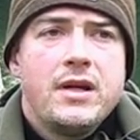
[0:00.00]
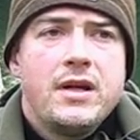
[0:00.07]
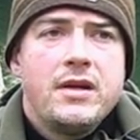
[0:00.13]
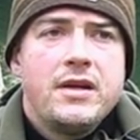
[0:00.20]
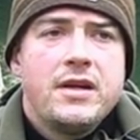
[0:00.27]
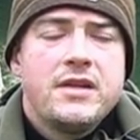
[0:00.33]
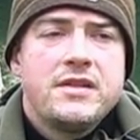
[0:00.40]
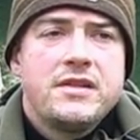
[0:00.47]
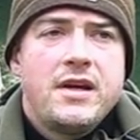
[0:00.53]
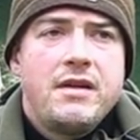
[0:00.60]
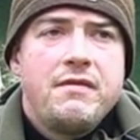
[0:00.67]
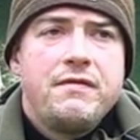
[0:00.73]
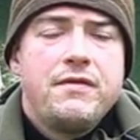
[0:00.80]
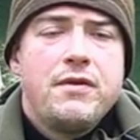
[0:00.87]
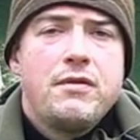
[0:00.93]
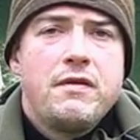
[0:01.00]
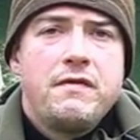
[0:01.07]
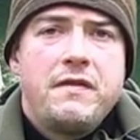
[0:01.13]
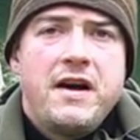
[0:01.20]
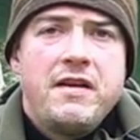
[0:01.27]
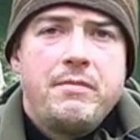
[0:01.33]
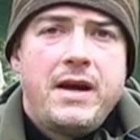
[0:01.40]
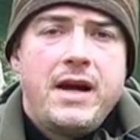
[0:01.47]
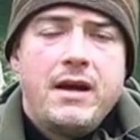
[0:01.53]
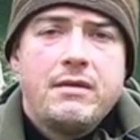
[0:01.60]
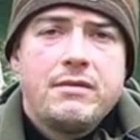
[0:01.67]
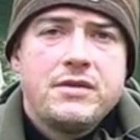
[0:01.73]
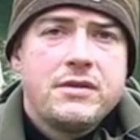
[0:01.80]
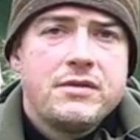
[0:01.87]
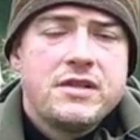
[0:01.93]
you can save 4 or 5
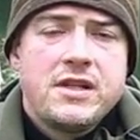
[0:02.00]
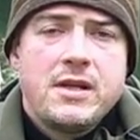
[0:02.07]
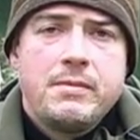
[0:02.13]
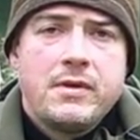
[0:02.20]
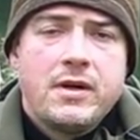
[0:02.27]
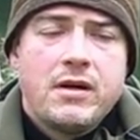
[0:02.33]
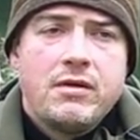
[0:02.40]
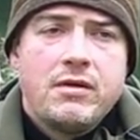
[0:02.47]
pounds on sleeping